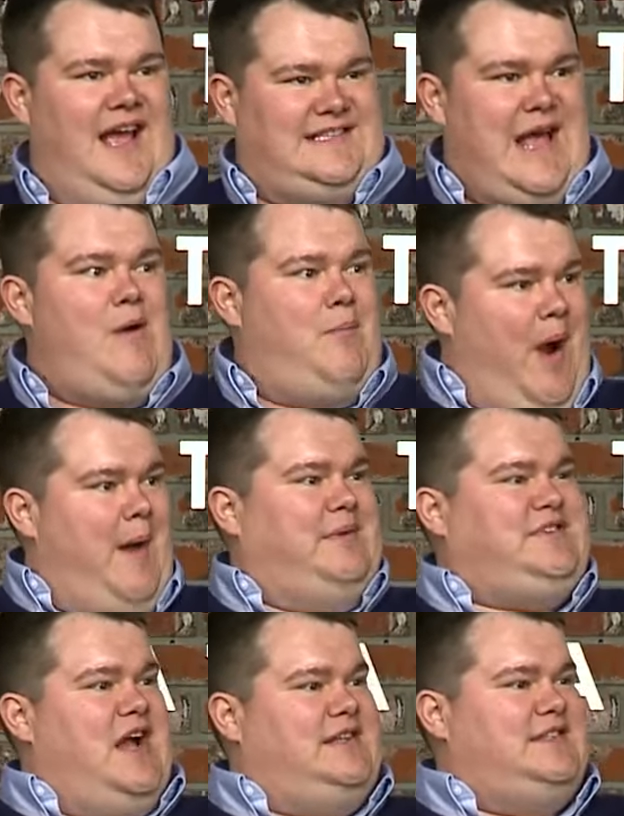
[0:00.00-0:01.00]
Is that what Papa
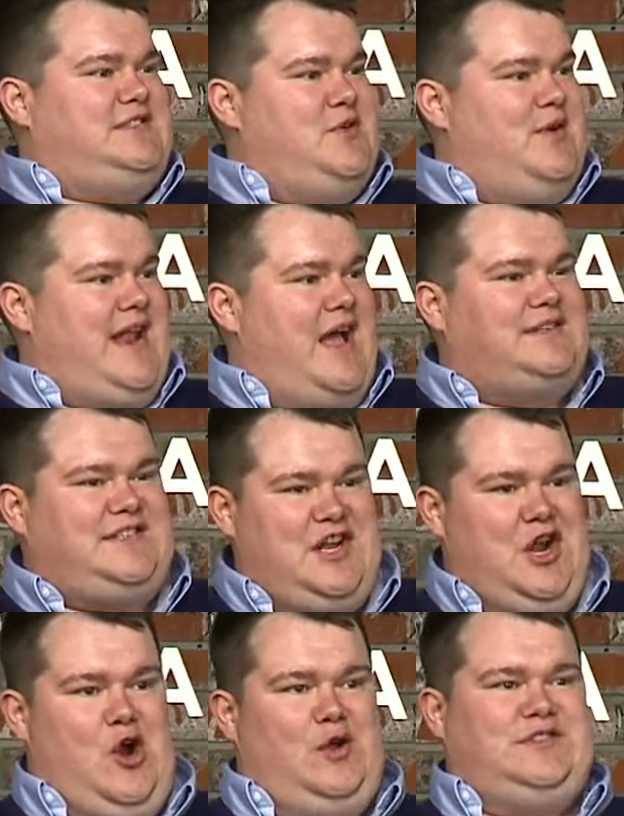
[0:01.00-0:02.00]
John's is doing now,
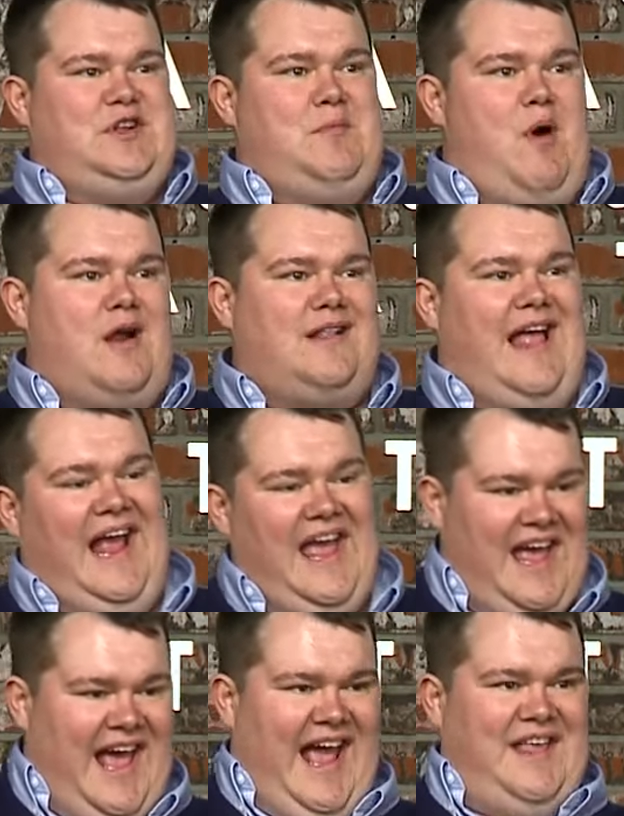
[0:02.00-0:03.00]
sending girls in the bar like,
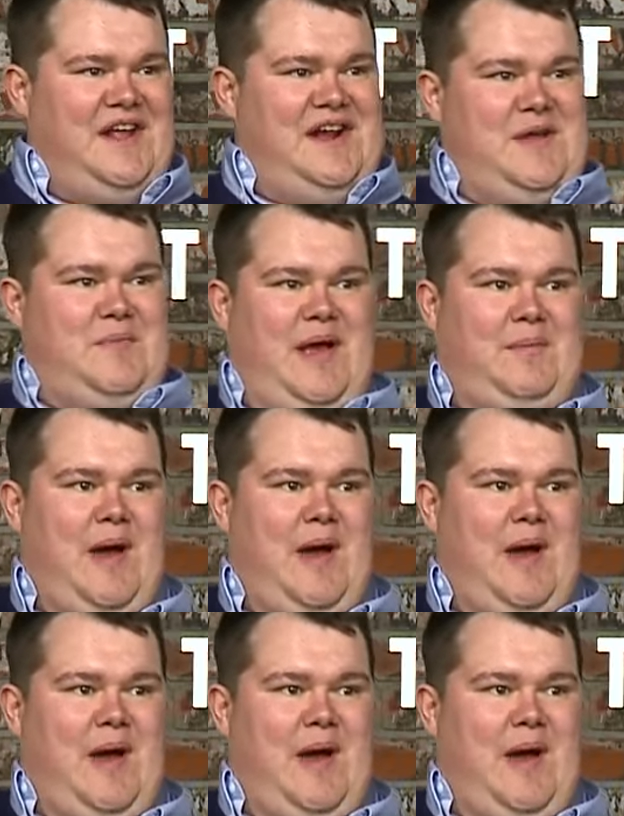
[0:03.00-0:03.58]
hey there, you big